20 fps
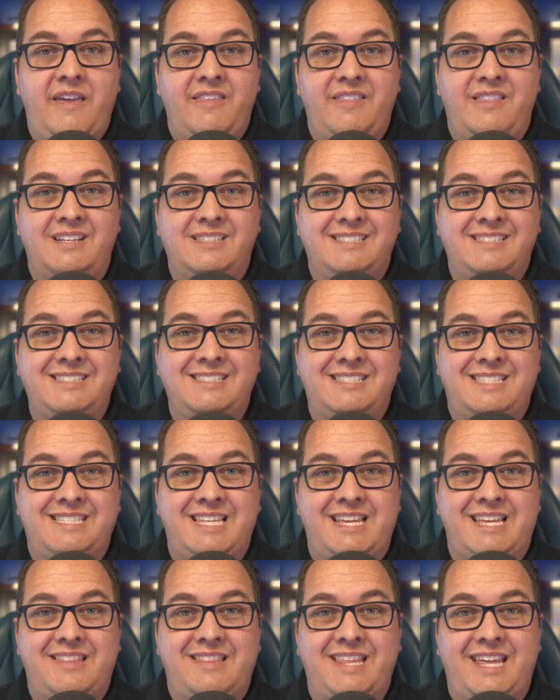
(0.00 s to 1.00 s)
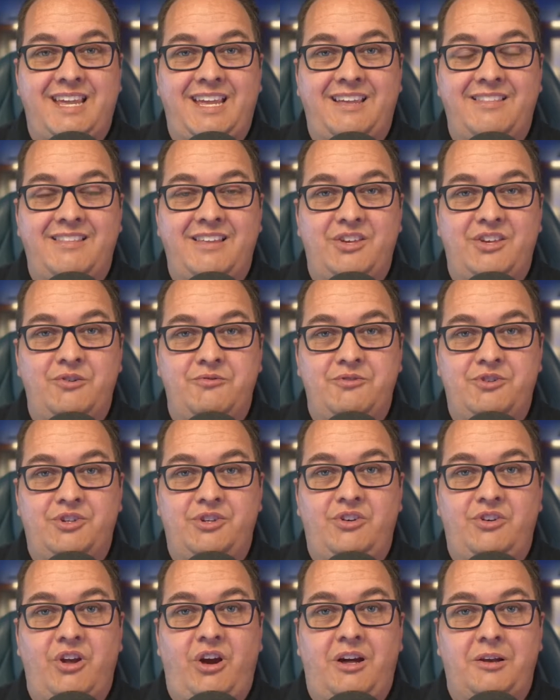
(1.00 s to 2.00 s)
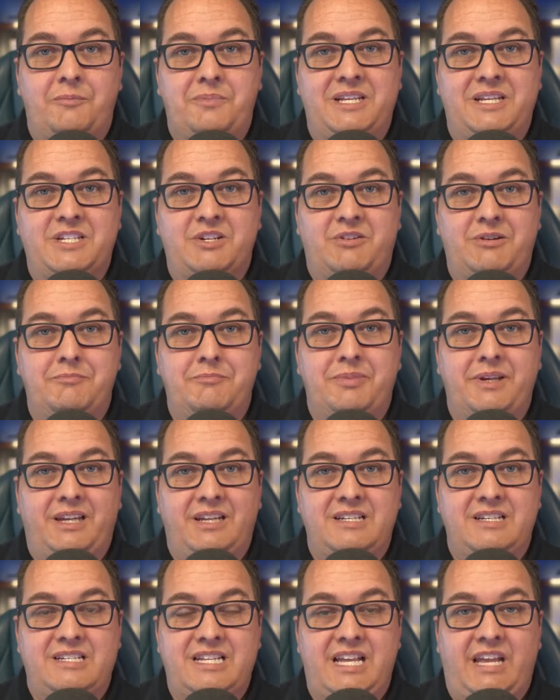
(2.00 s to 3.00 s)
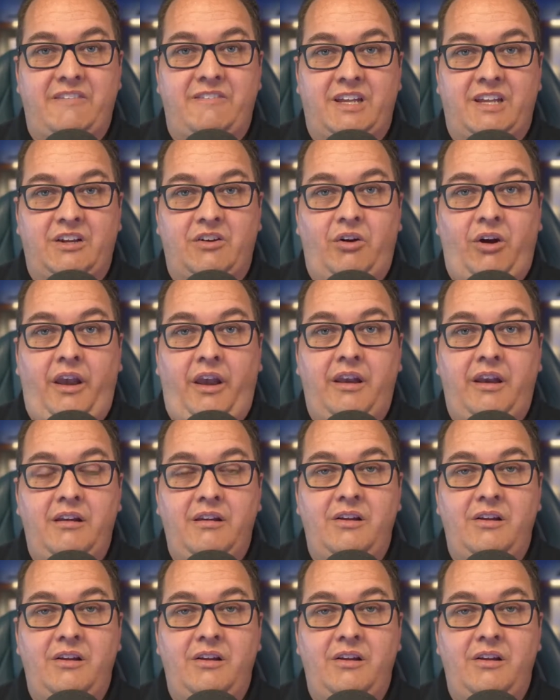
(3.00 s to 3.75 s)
This is the thing that you should not be scrimping and saving on.